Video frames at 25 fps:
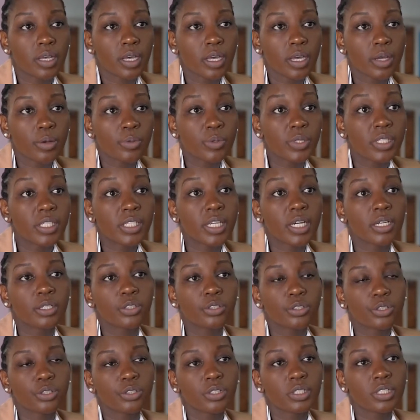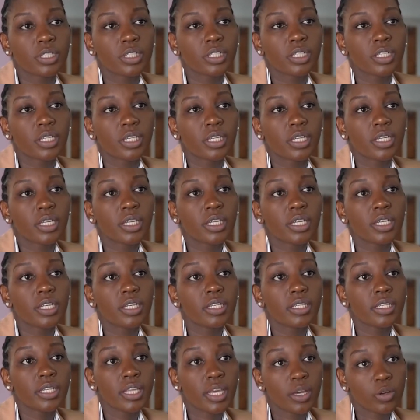a reduction
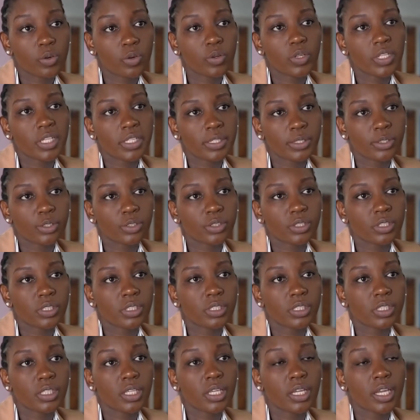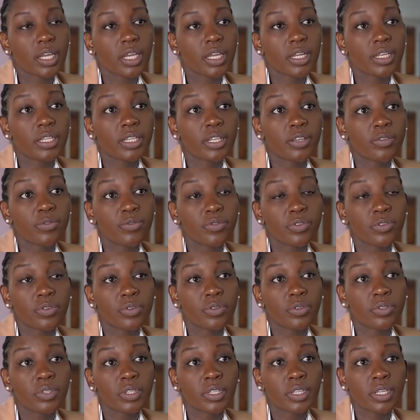in their collections. And
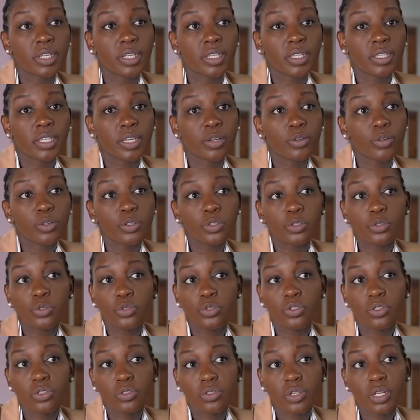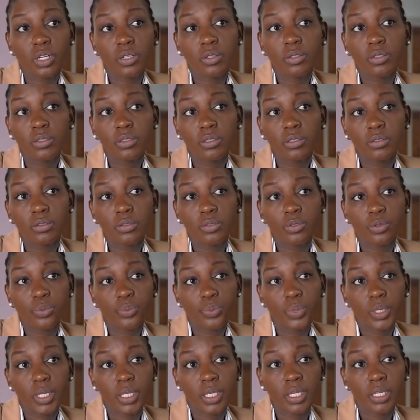therefore, they are going to struggle to
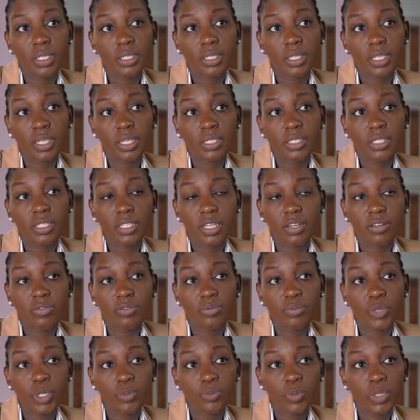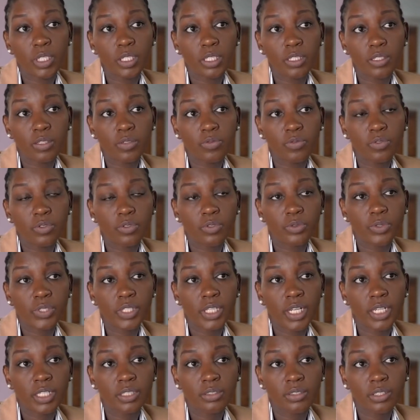pay their staff members full
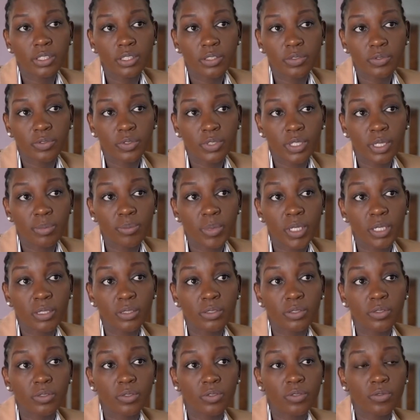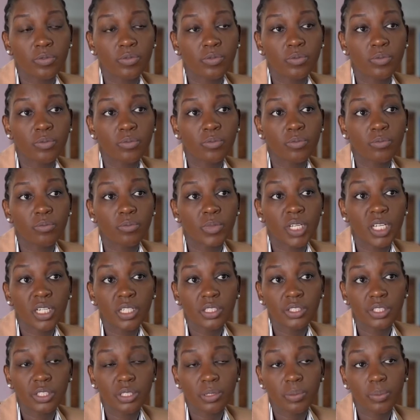salaries for the months of
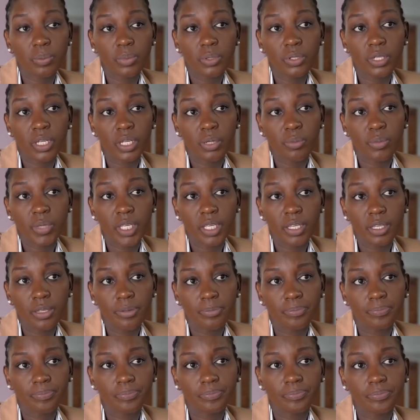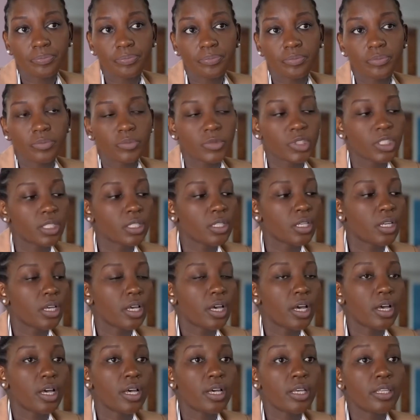March, April, and May.
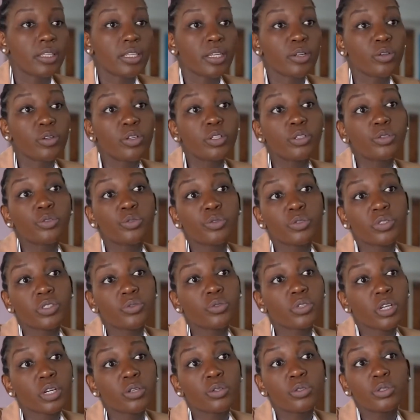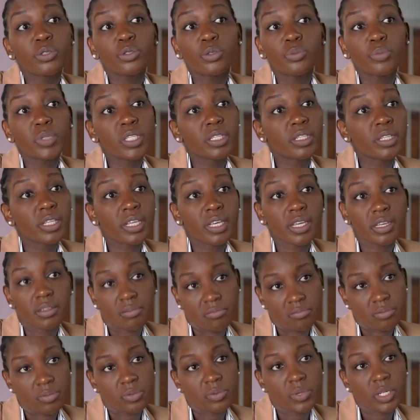They are going to struggle to meet their
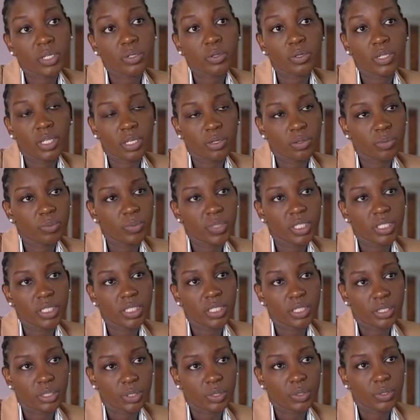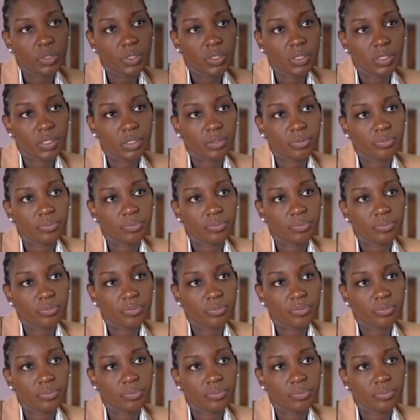regular obligations.